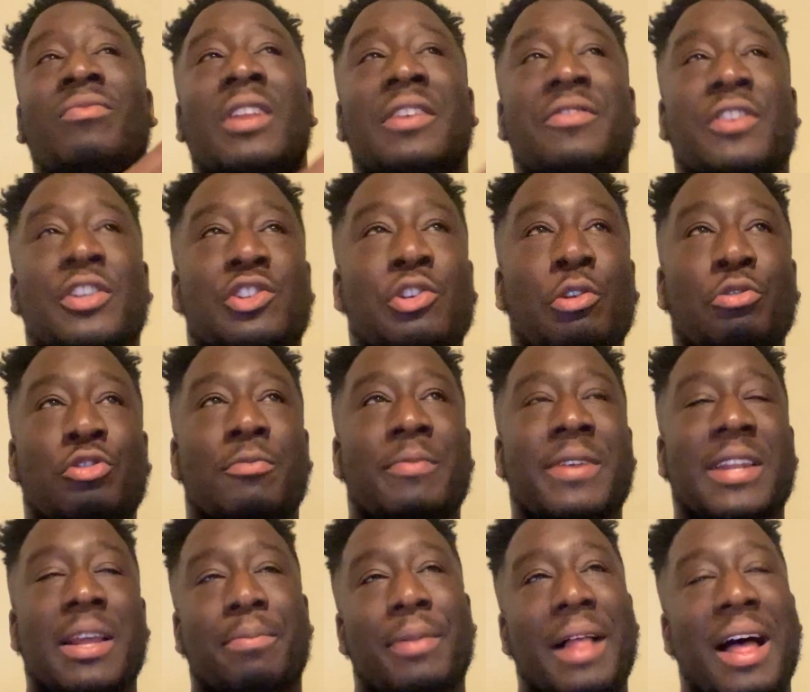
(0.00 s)
this social
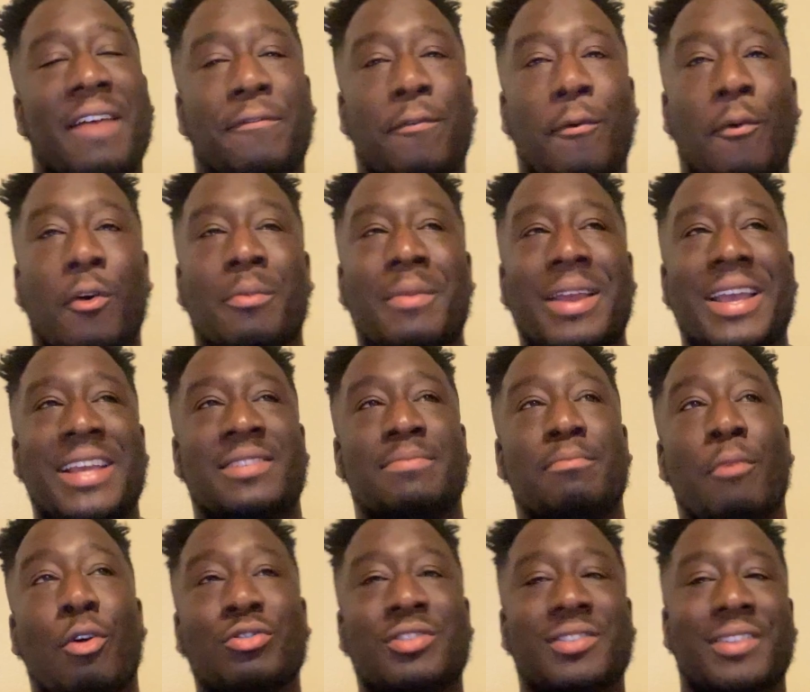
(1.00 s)
media platform is
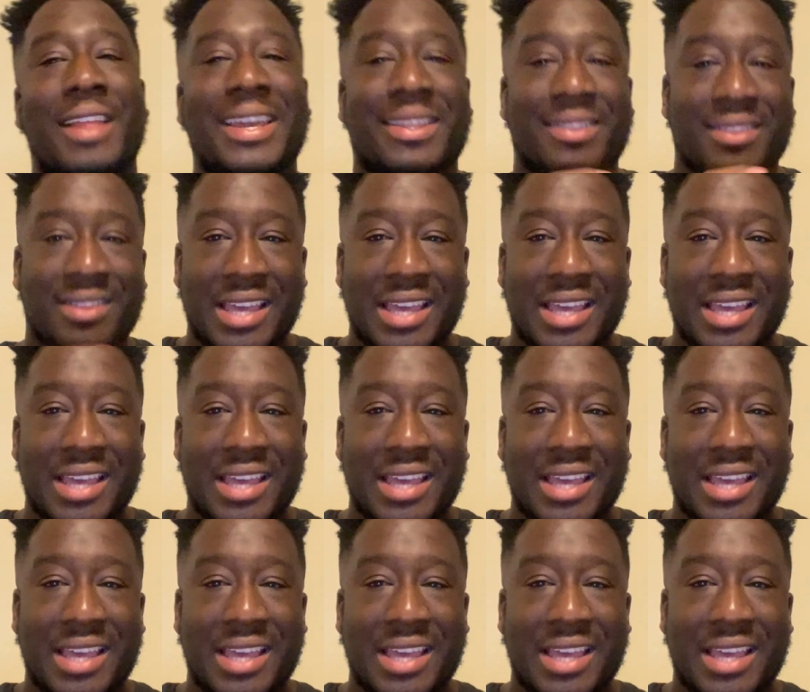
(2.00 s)
most like